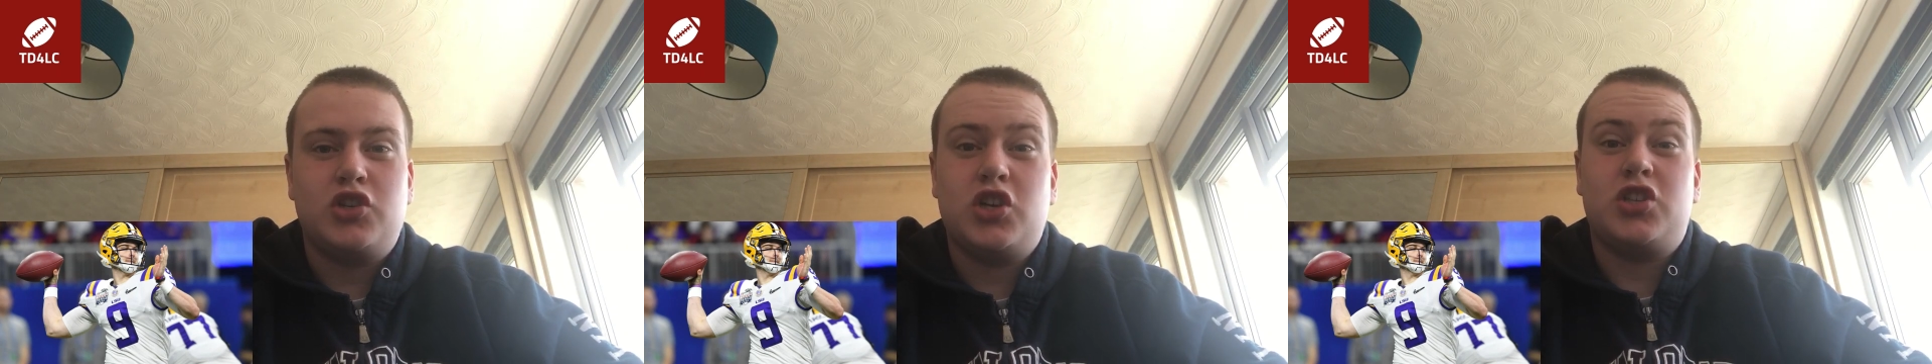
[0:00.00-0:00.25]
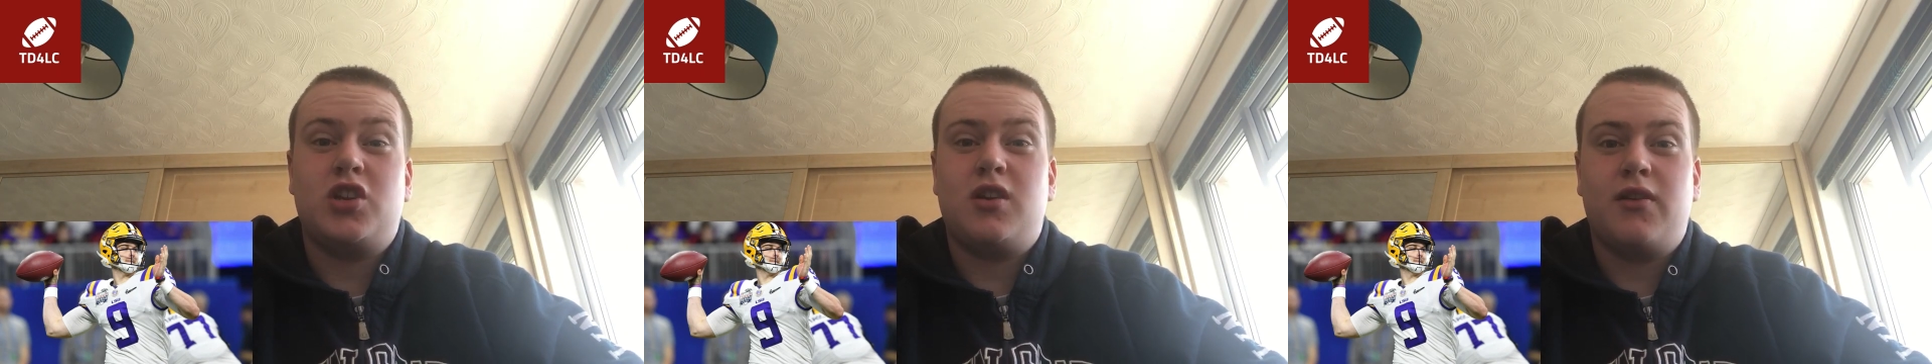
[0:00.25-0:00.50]

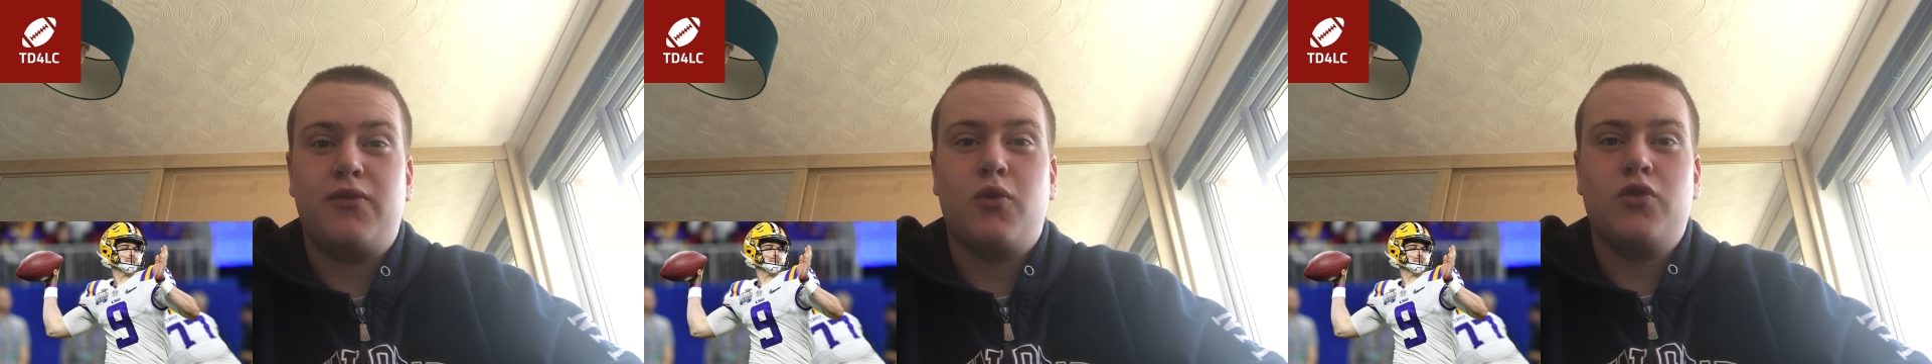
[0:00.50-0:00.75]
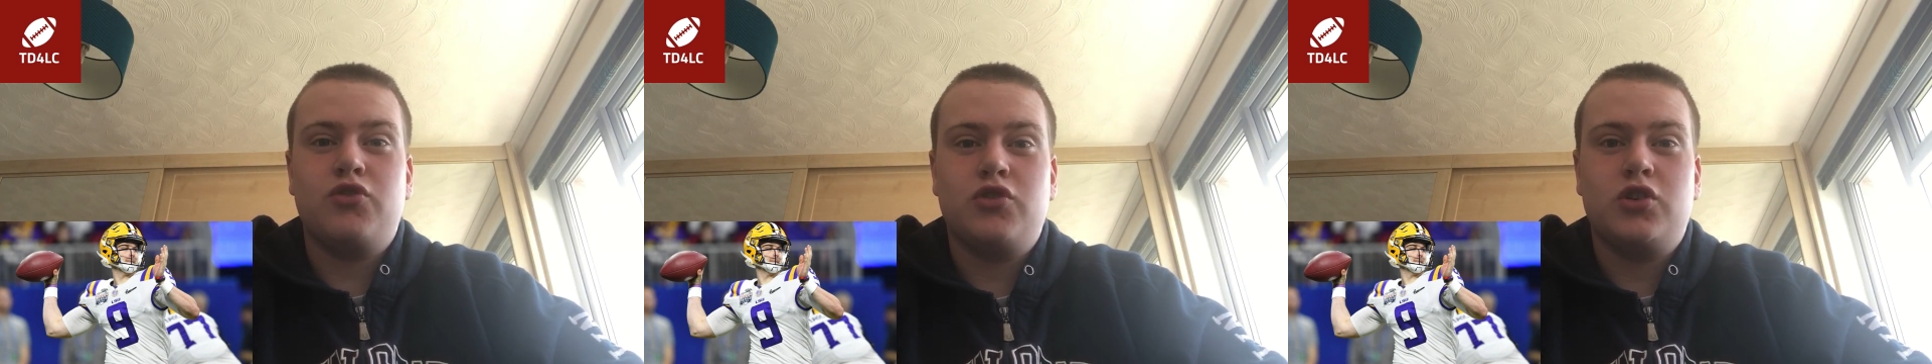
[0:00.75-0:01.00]
just under
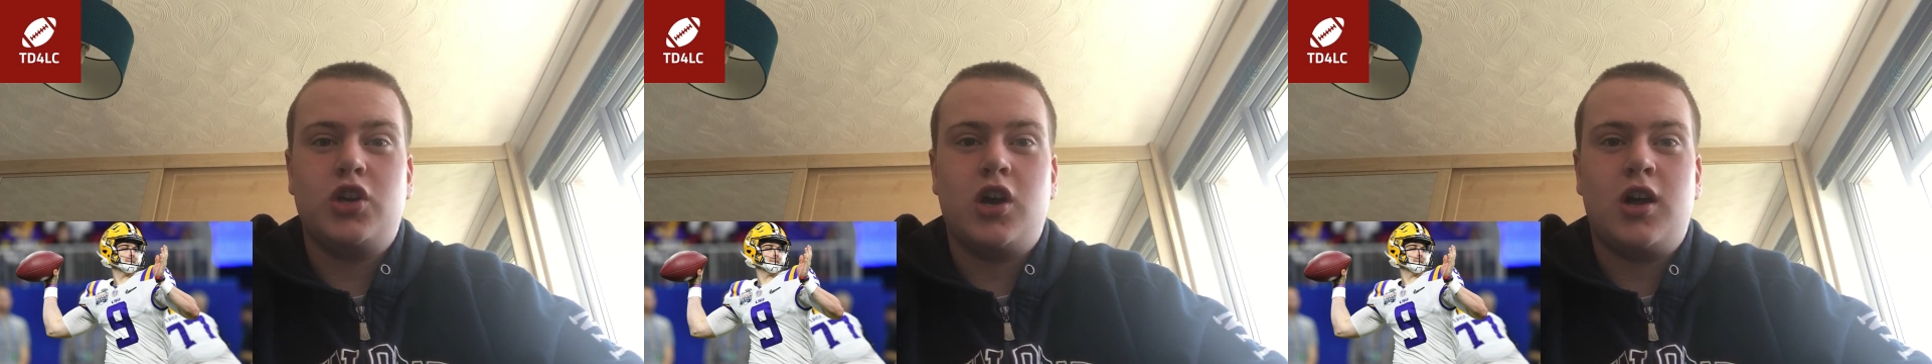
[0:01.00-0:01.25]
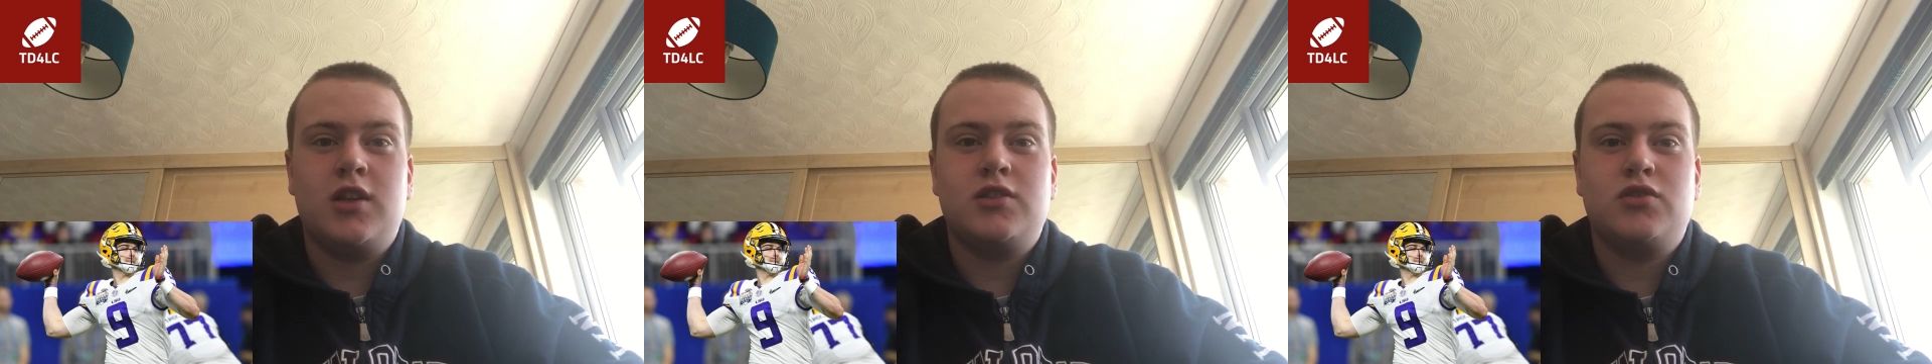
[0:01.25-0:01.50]
400
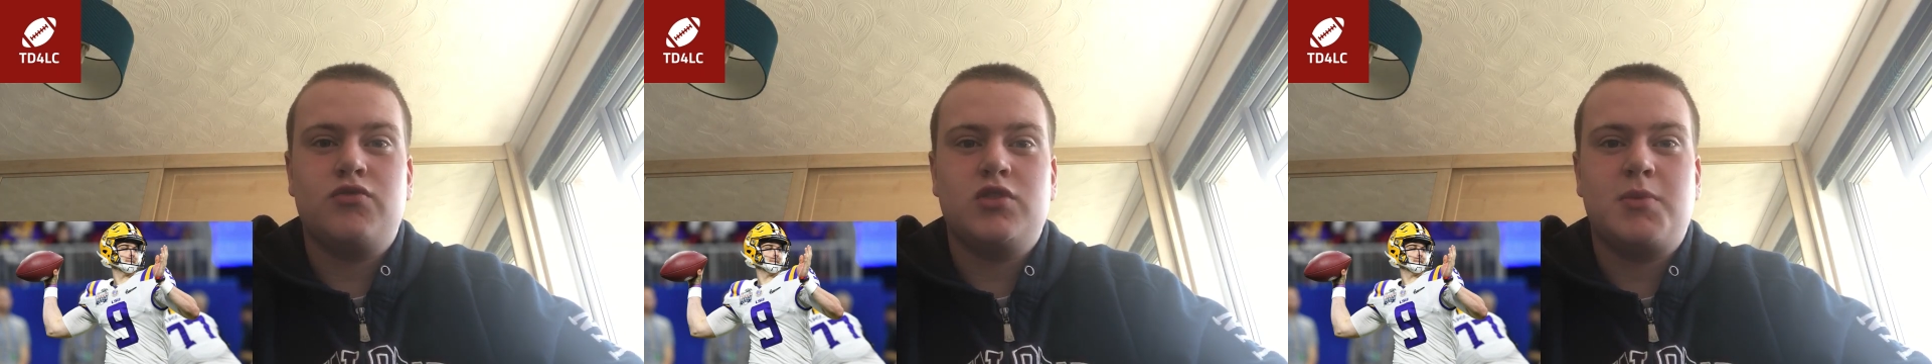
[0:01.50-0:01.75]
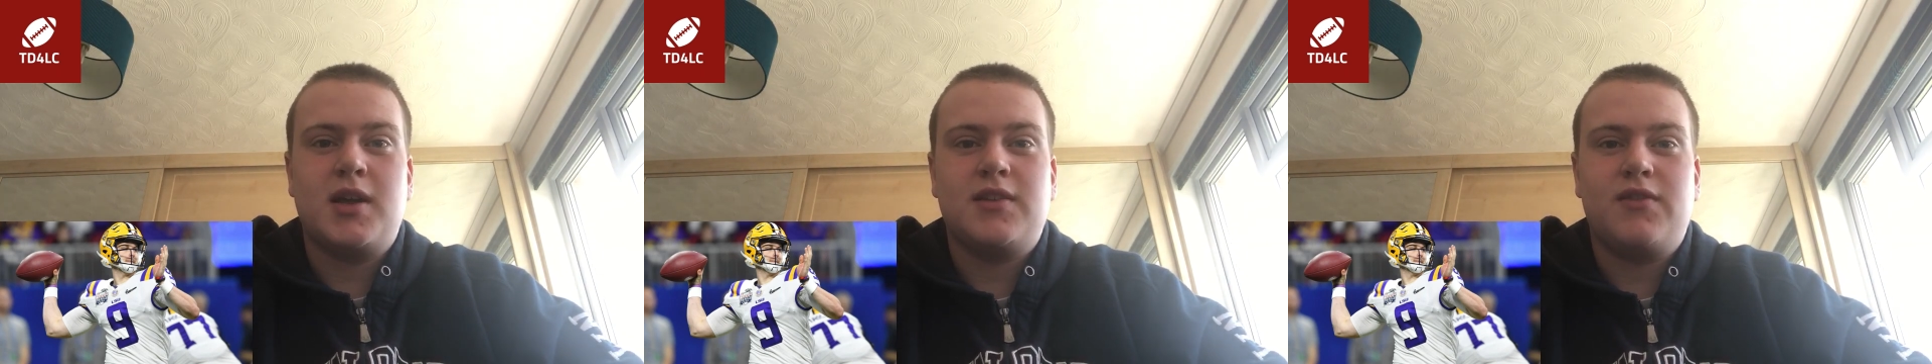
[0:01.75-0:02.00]
yards
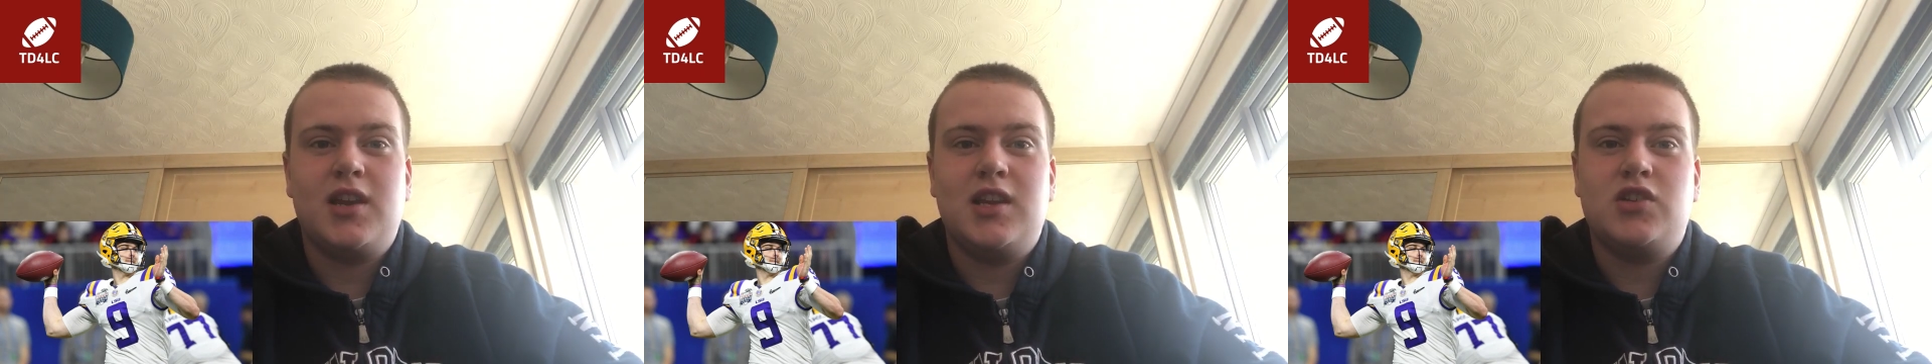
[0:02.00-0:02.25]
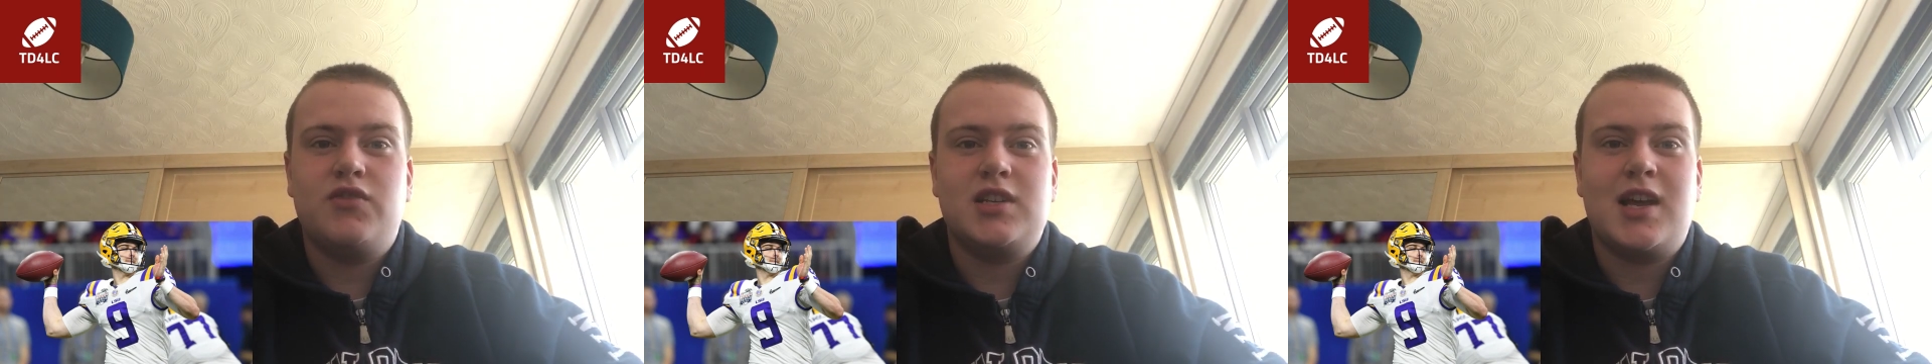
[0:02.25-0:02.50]
respectively in
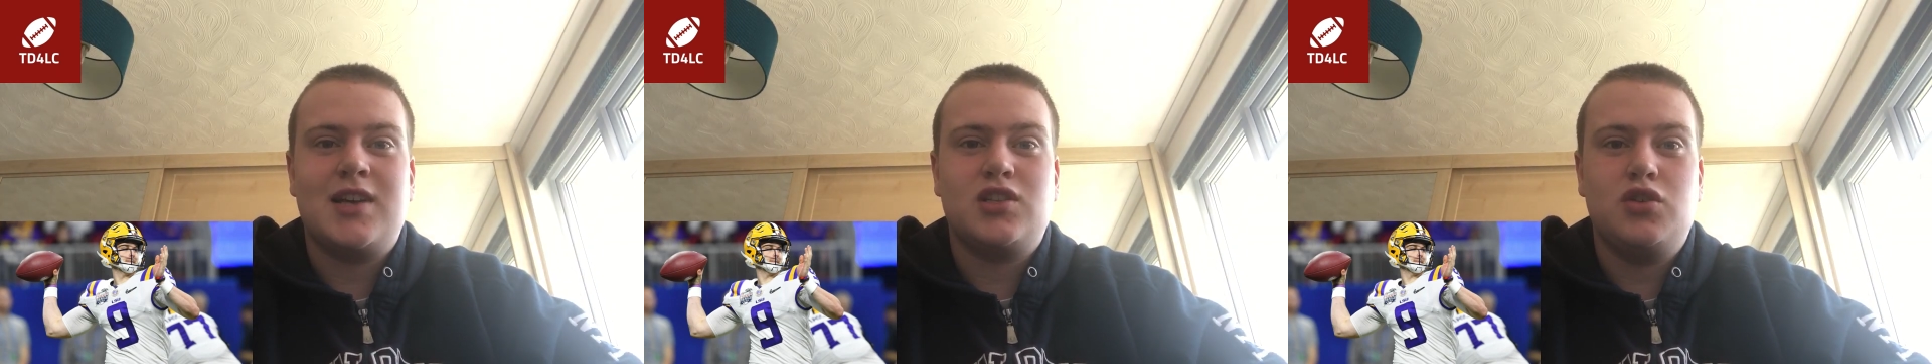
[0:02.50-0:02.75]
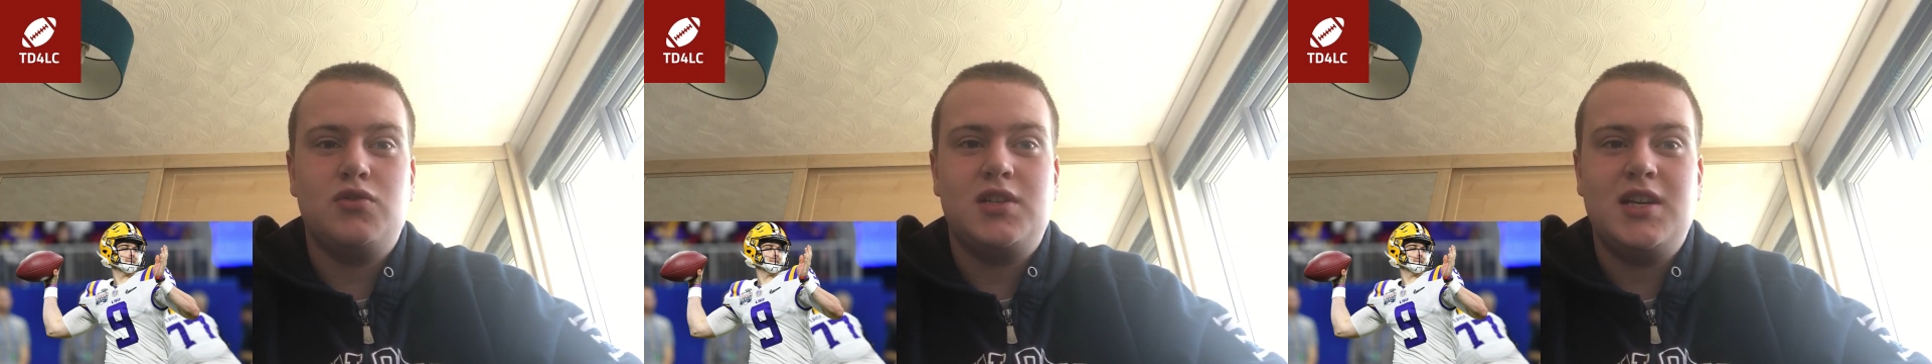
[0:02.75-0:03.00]
each of his last
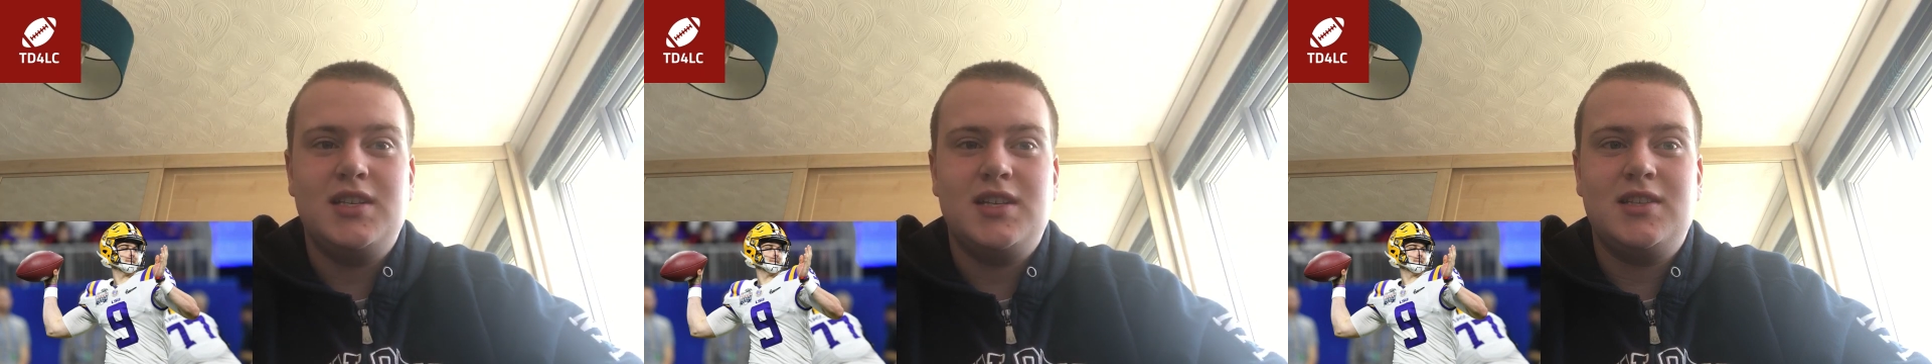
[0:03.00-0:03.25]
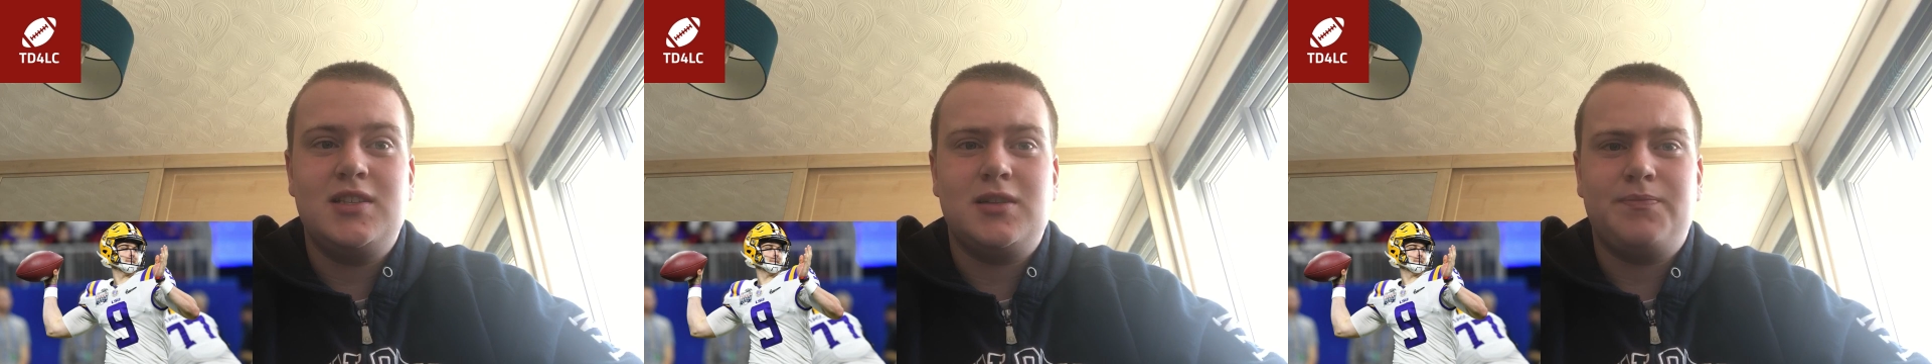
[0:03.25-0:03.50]
two
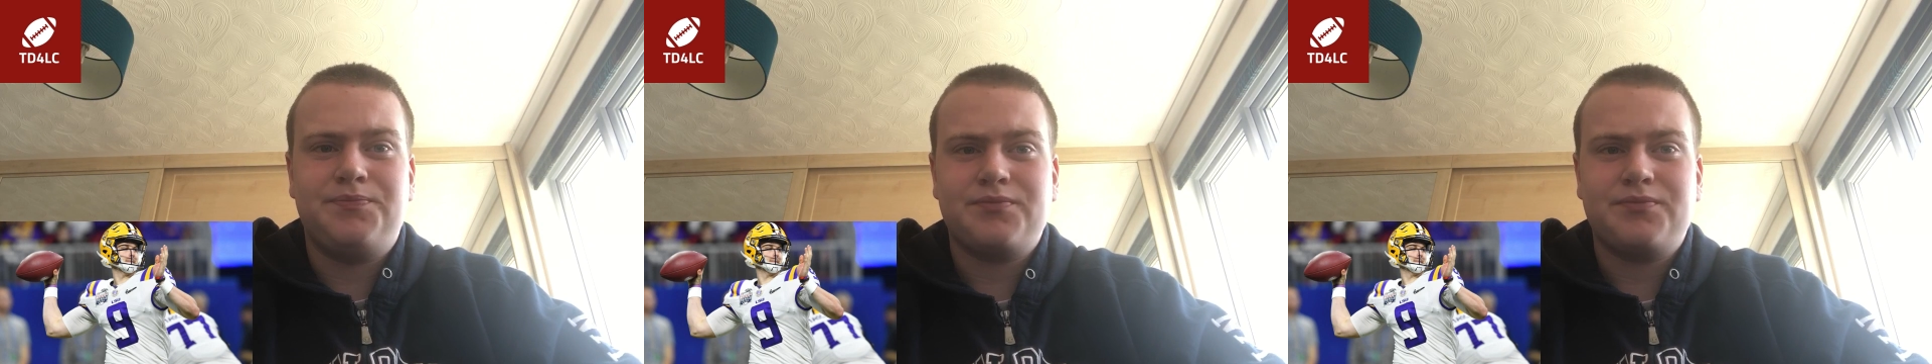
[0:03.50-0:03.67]
seasons,